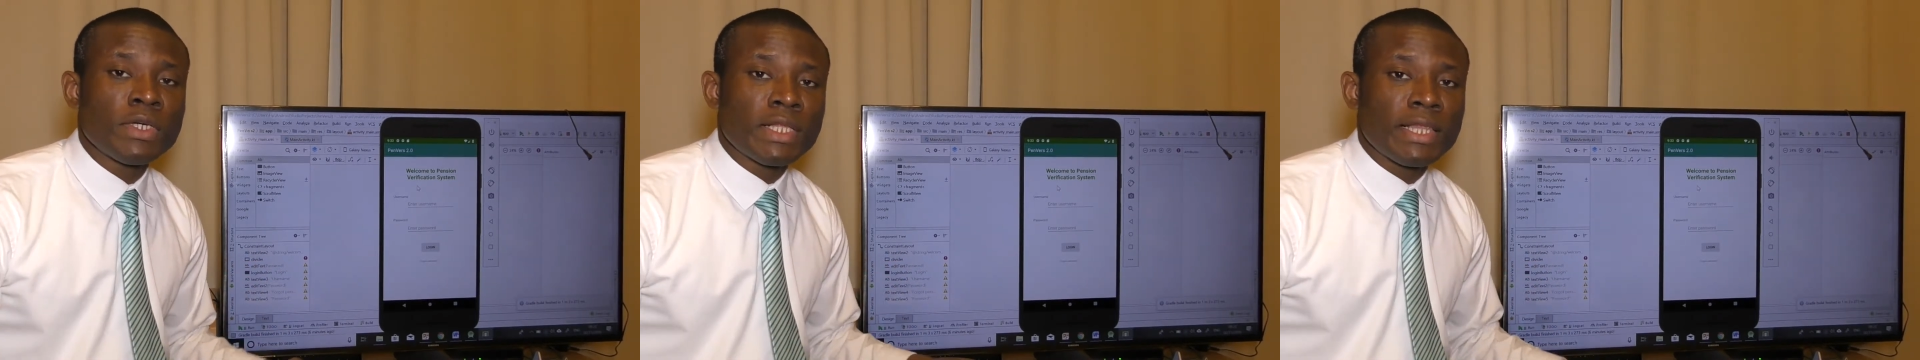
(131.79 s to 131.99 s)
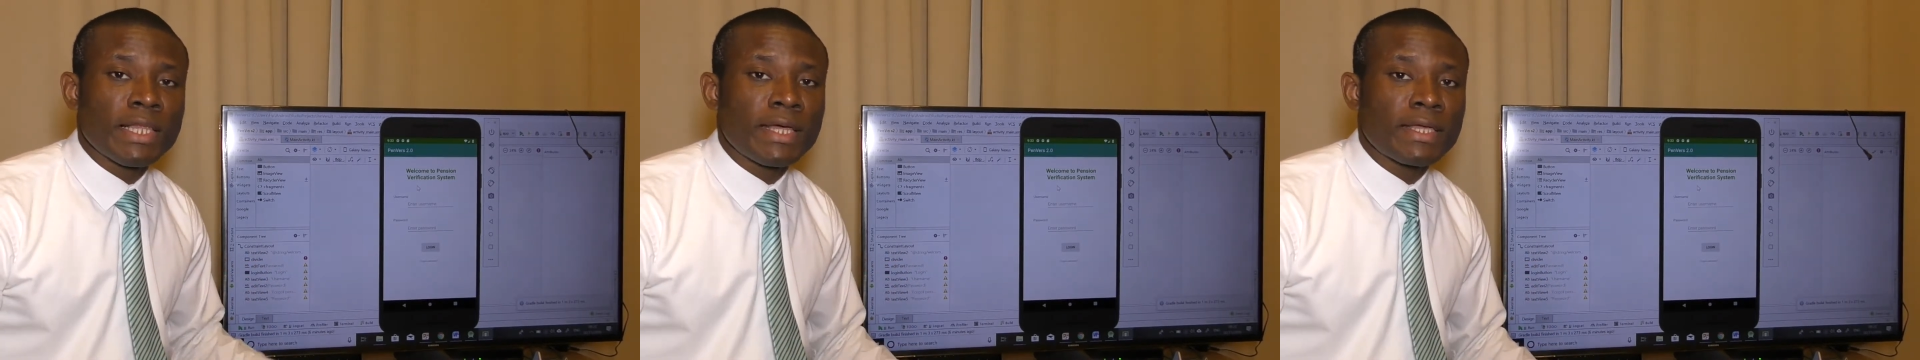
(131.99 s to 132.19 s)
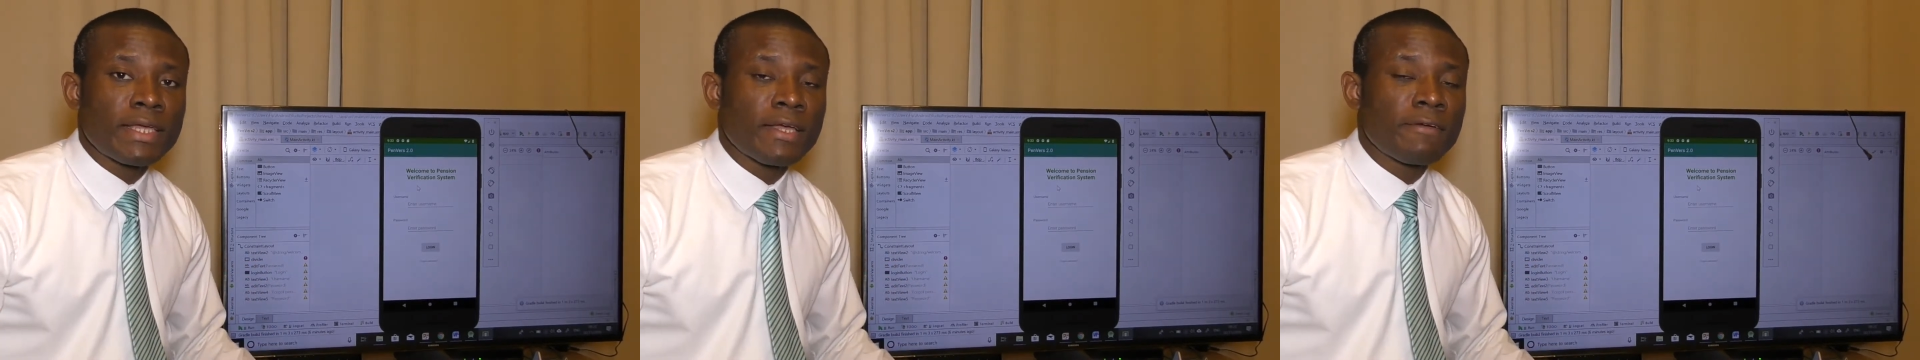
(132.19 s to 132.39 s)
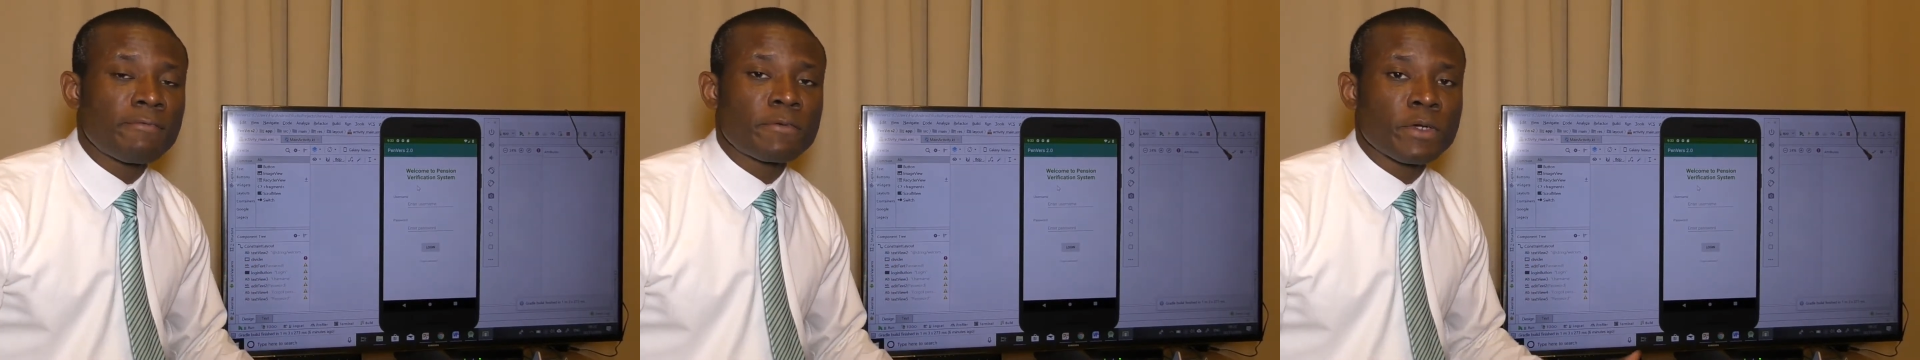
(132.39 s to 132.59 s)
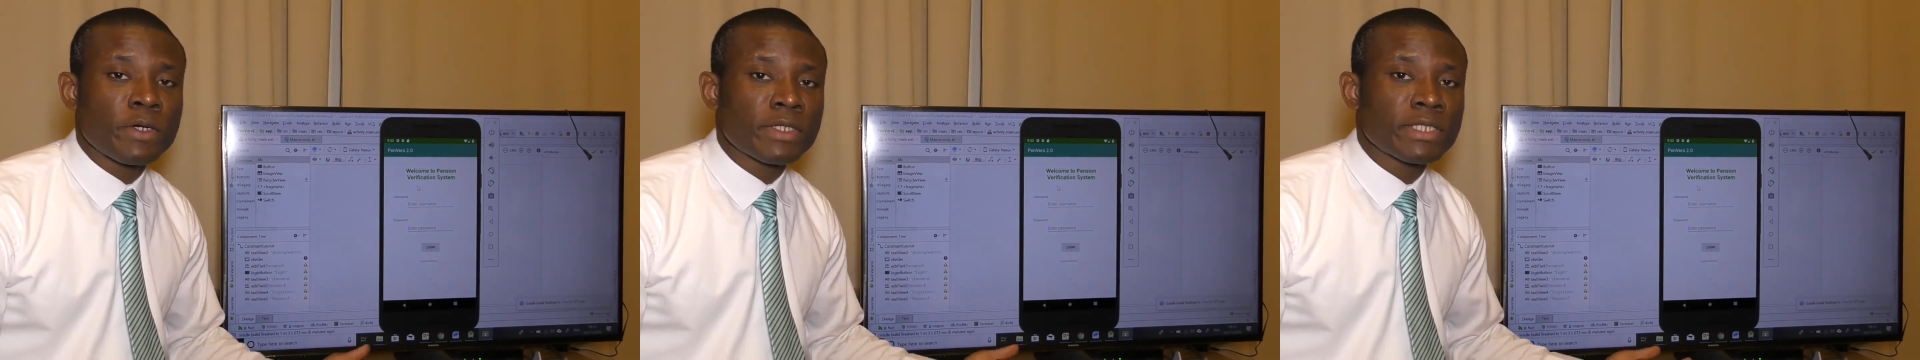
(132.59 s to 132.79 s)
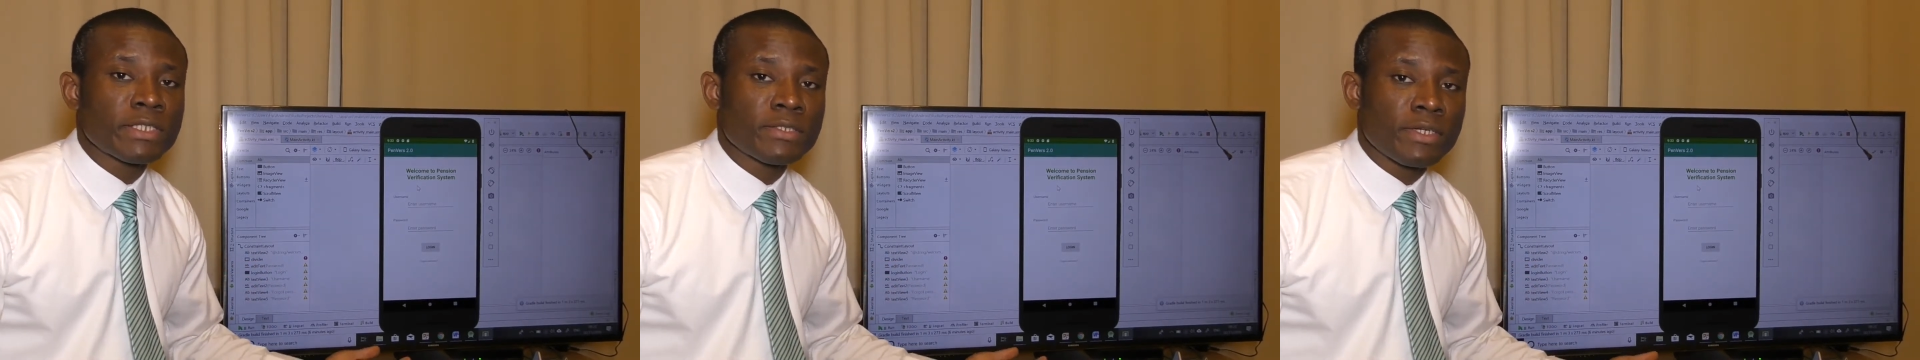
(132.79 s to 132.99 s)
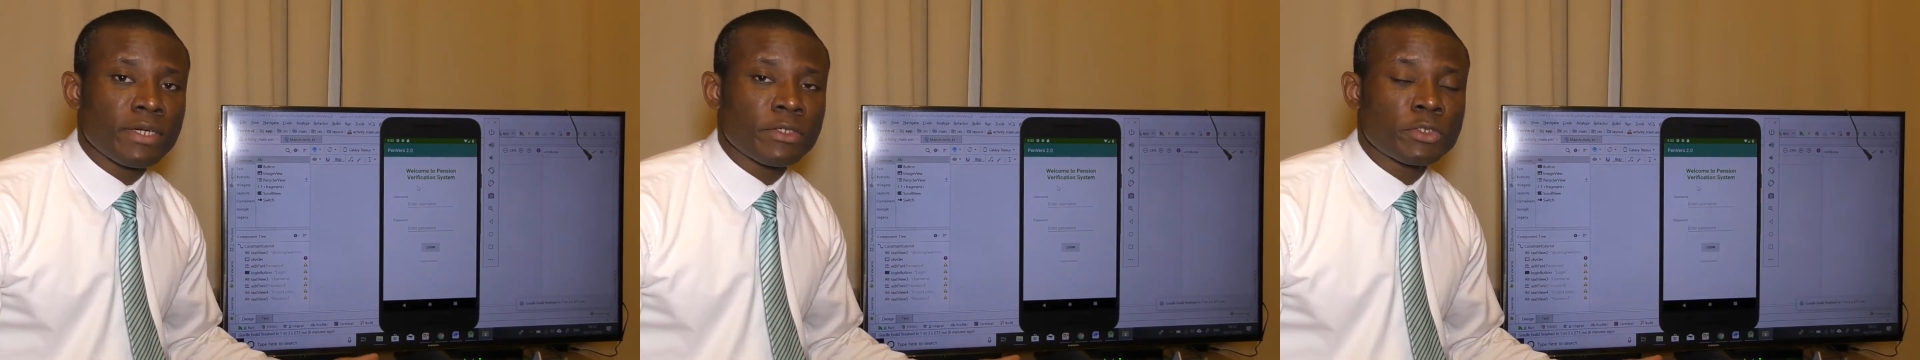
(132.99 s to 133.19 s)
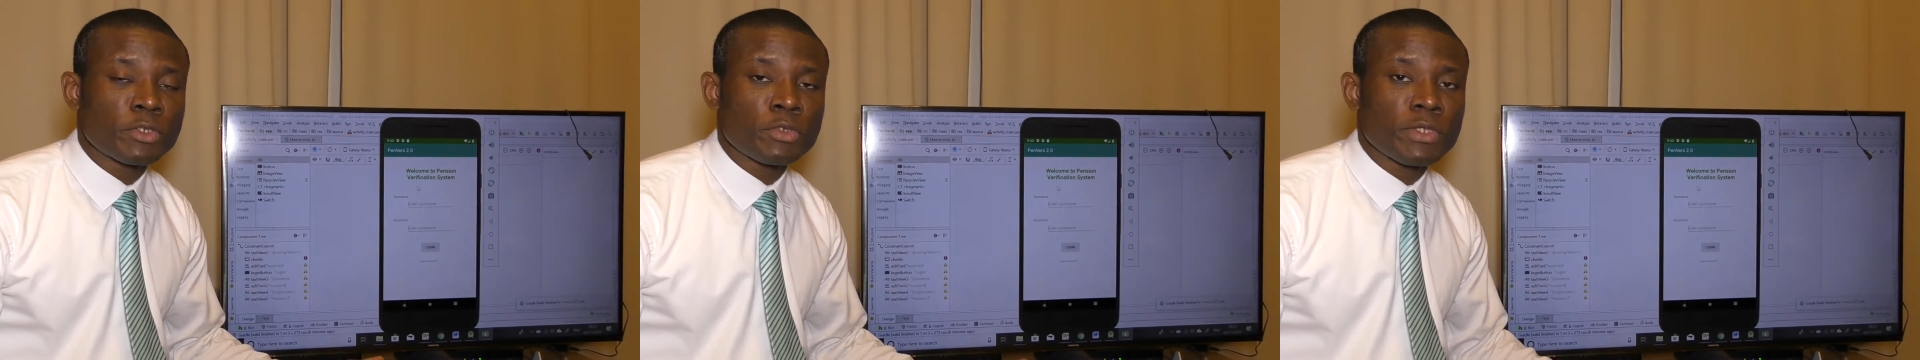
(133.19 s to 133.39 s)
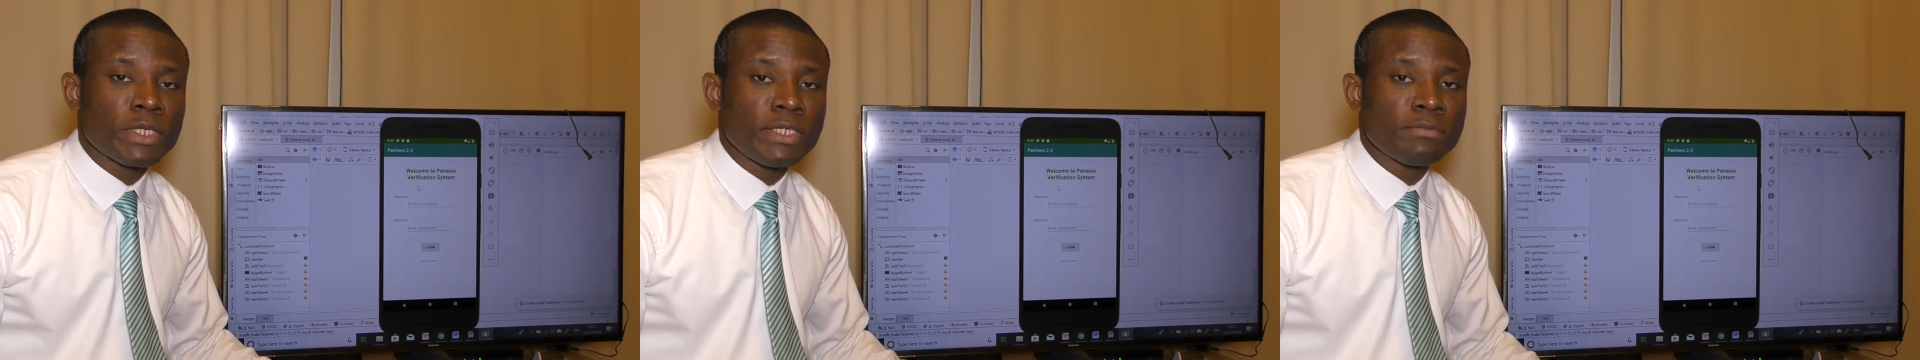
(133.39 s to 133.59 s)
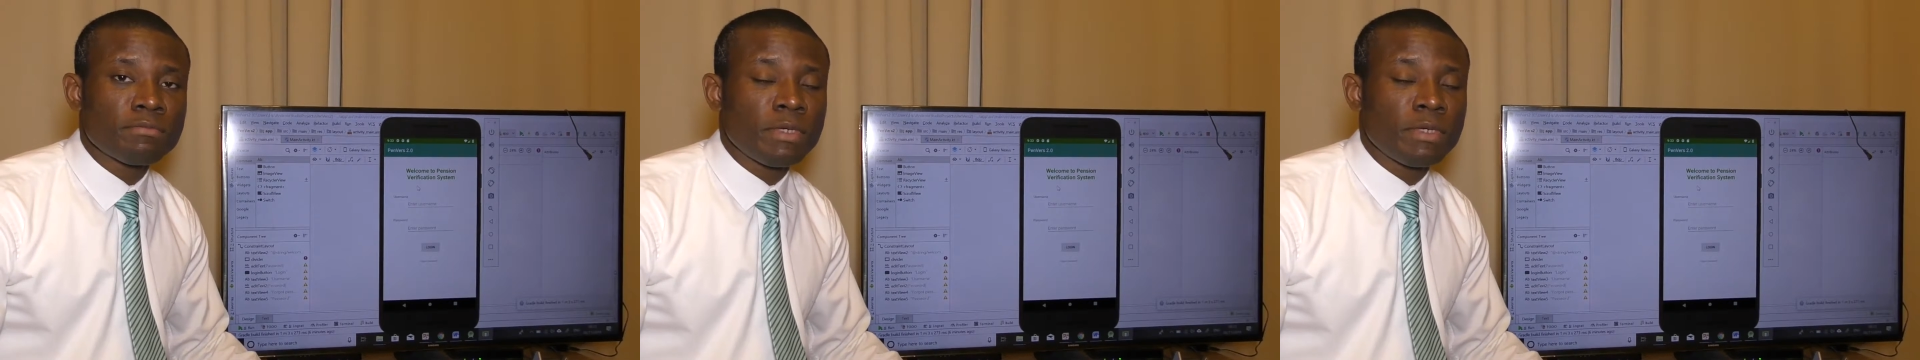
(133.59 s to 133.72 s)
like every other student,